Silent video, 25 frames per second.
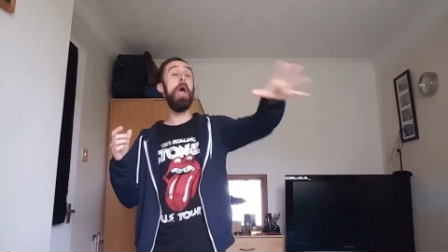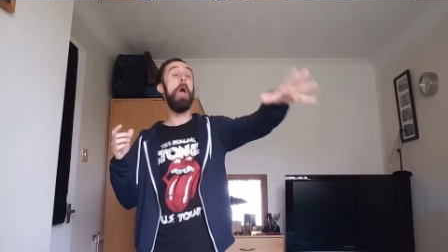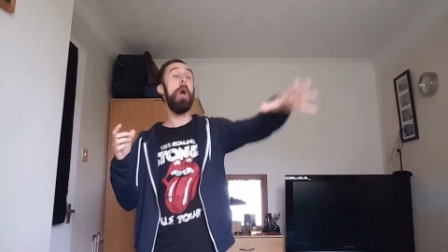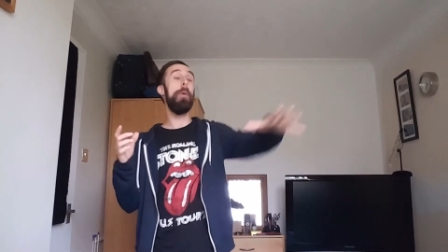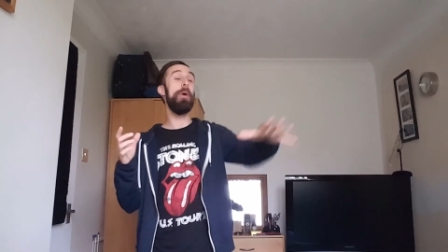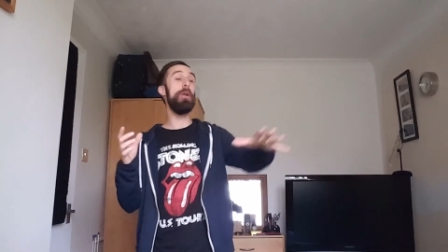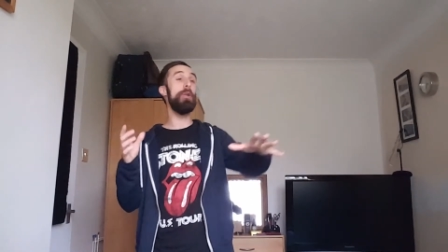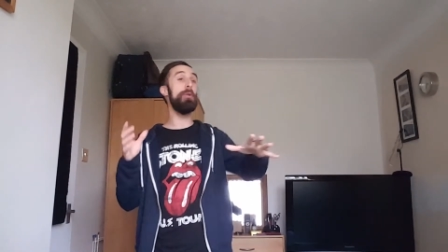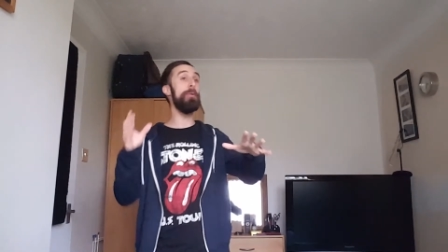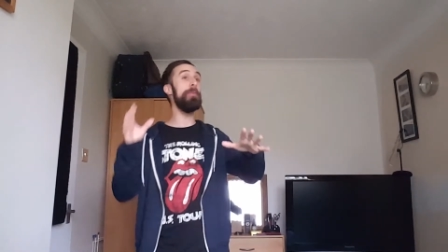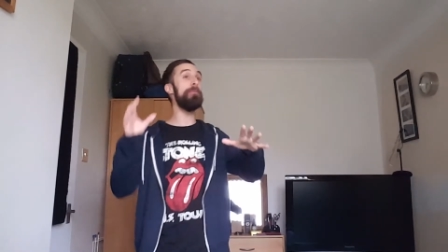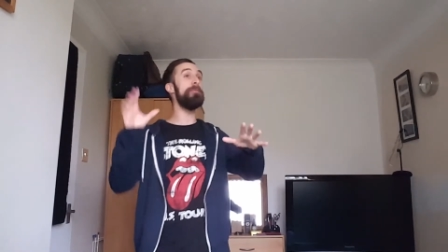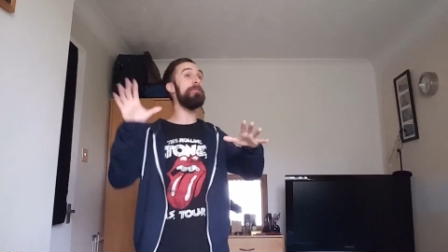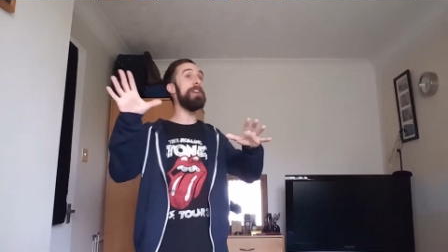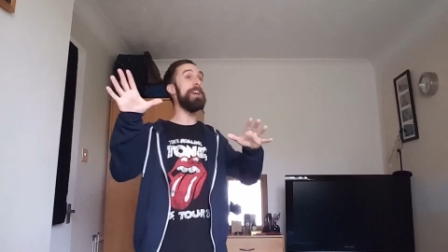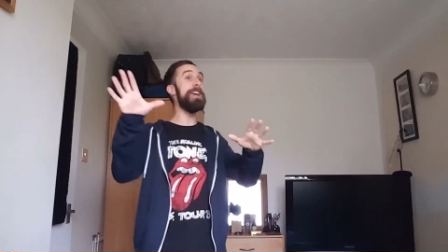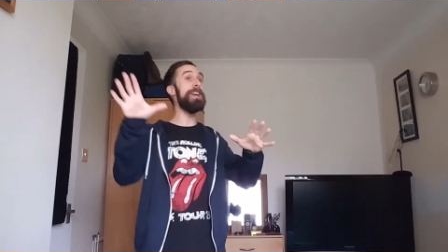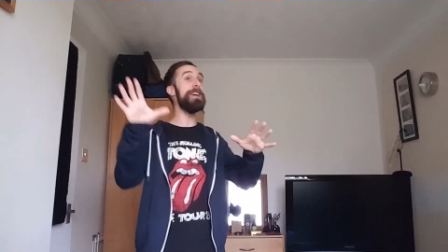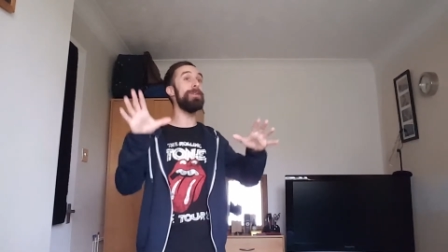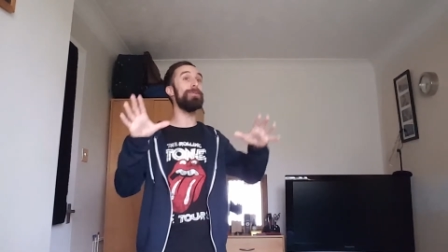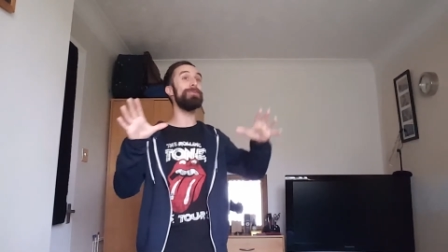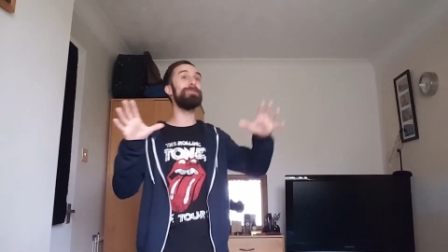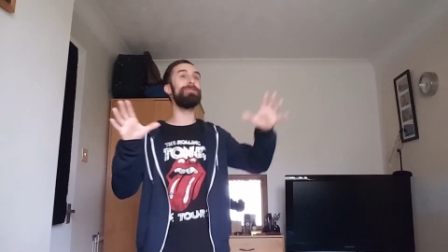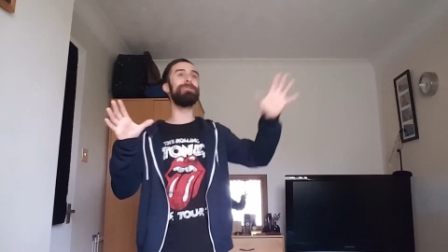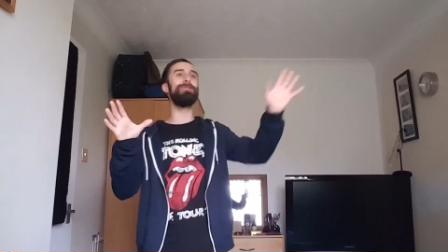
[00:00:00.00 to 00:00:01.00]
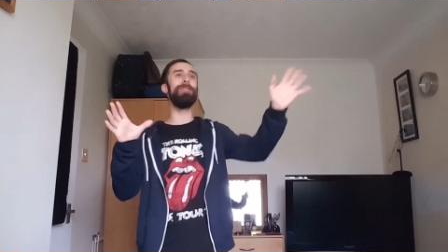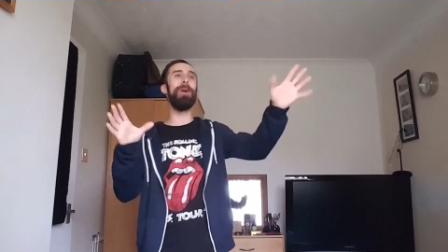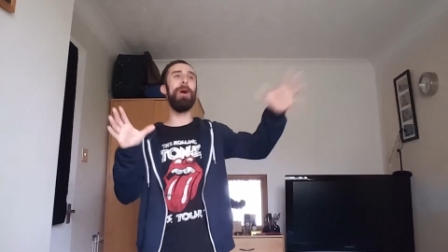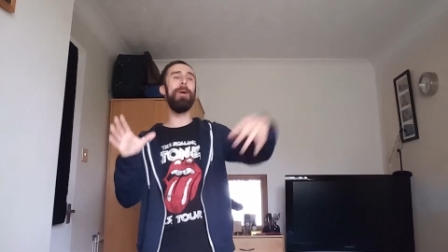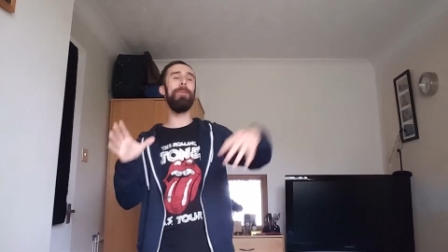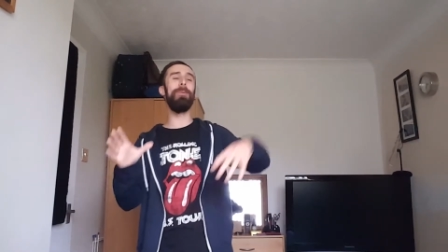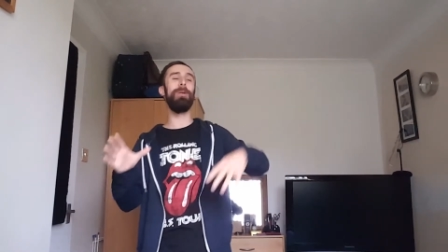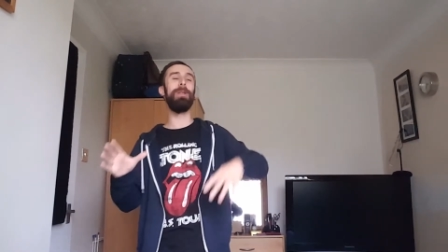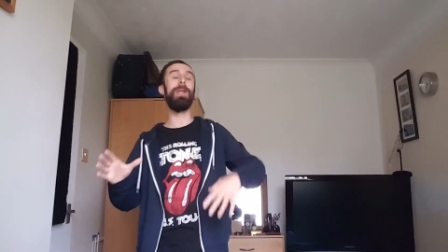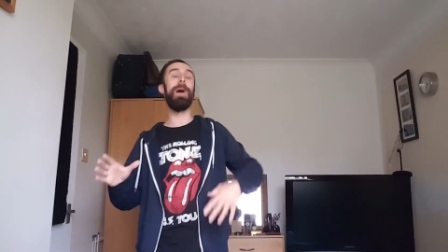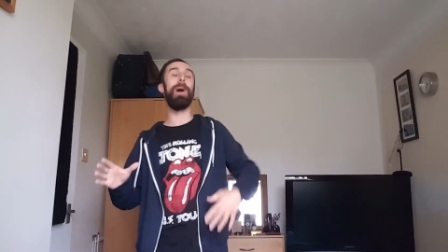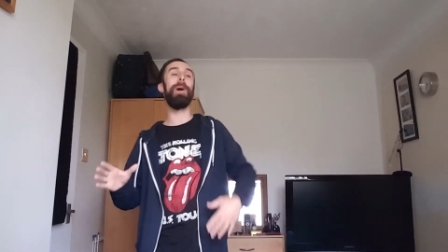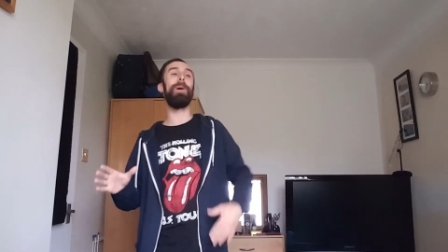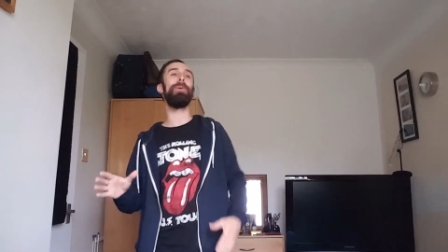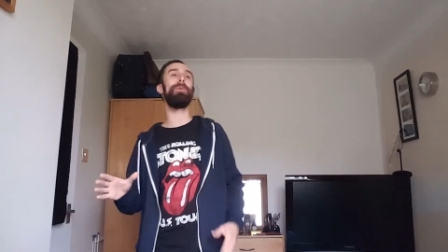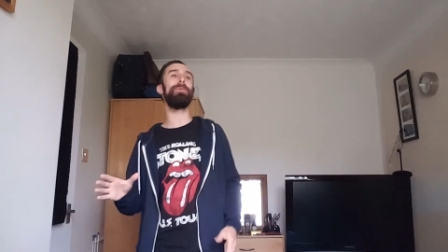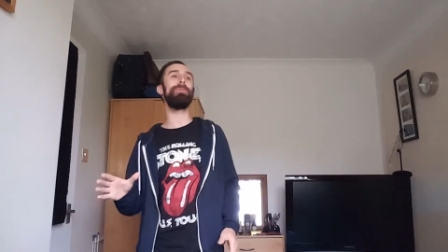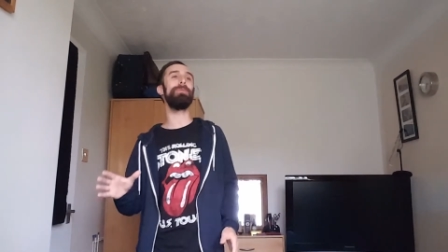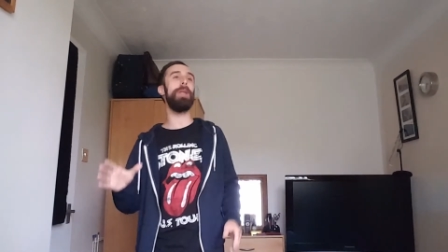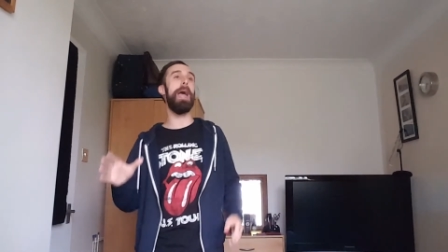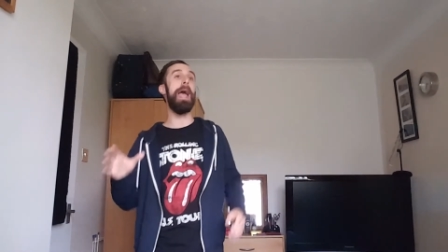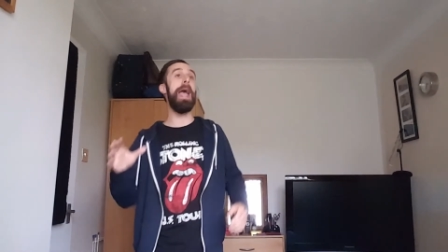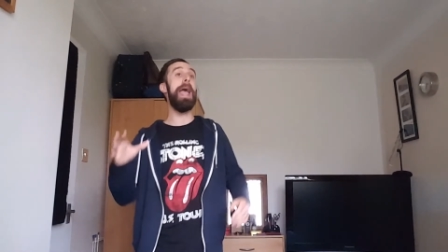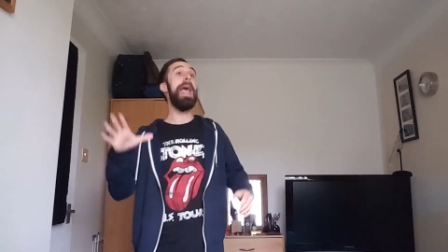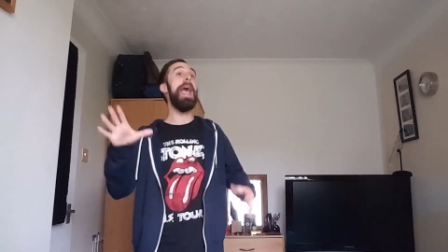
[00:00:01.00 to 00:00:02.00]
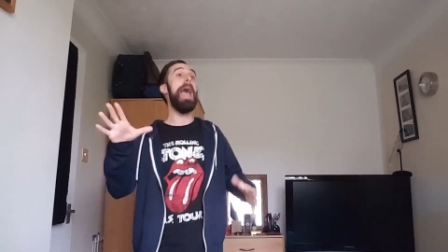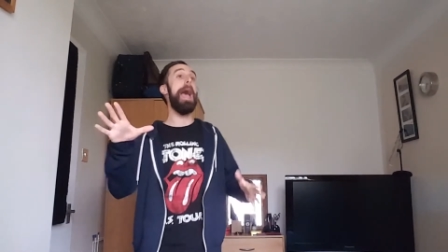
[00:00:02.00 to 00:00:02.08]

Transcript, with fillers: Why do I feel so alone?